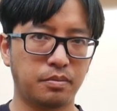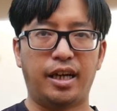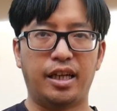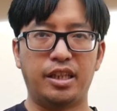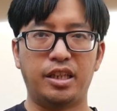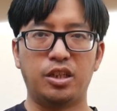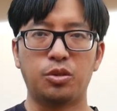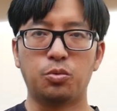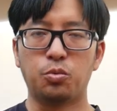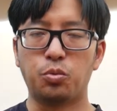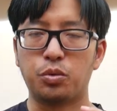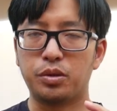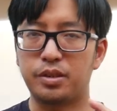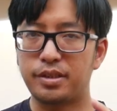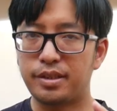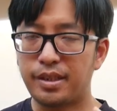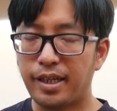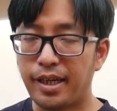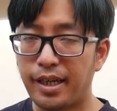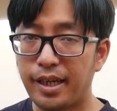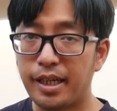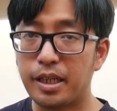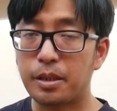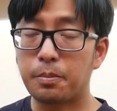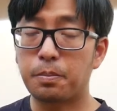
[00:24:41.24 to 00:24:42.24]
and they would
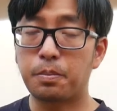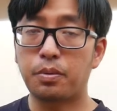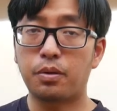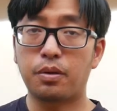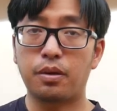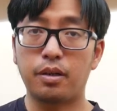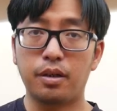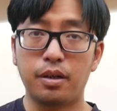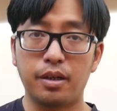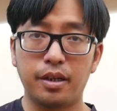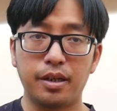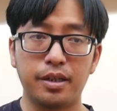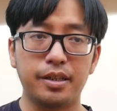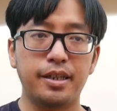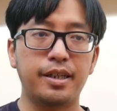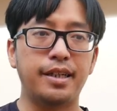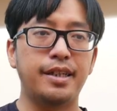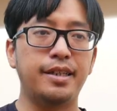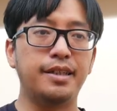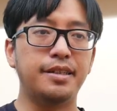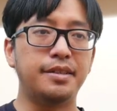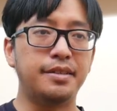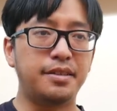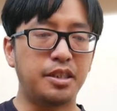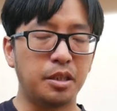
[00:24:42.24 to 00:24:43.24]
take pride
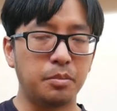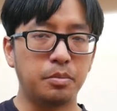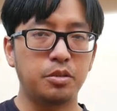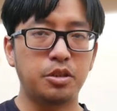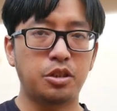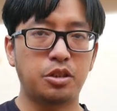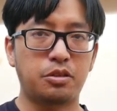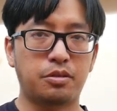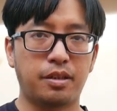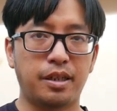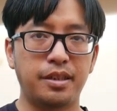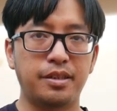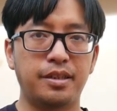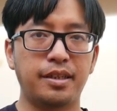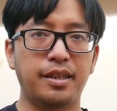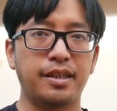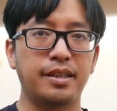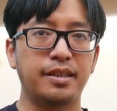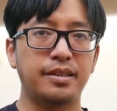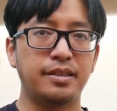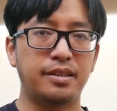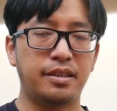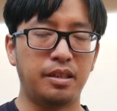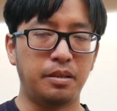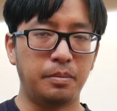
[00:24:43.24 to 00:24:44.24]
in
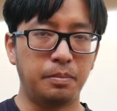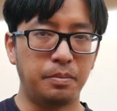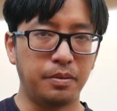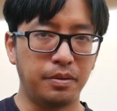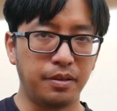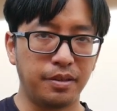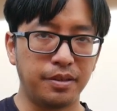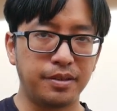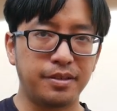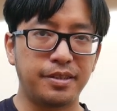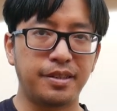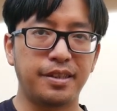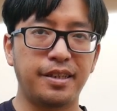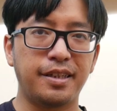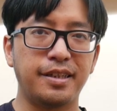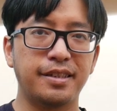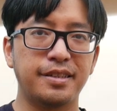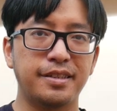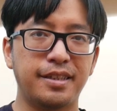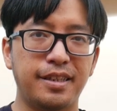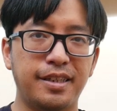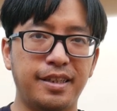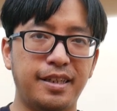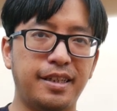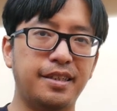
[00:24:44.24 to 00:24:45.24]
demonstrating the ability
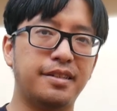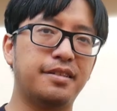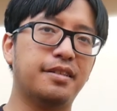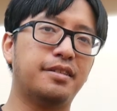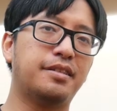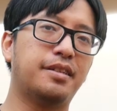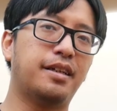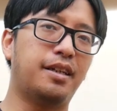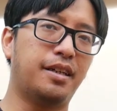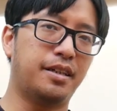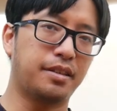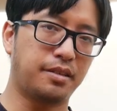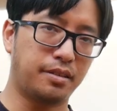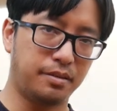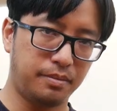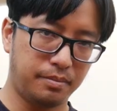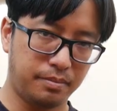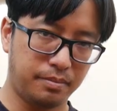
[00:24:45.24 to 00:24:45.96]
to hit the target.